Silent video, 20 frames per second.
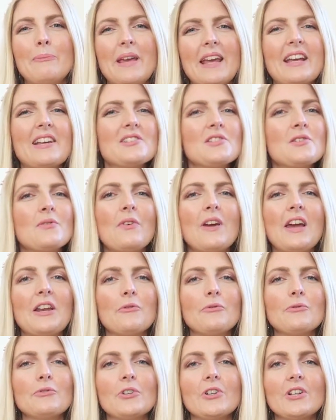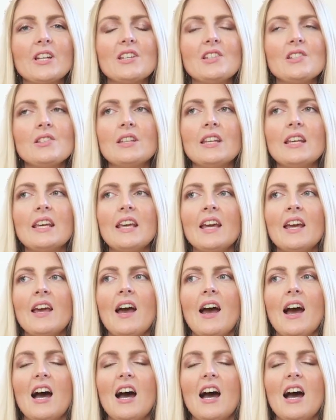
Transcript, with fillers: biggest fan of Turkish tea.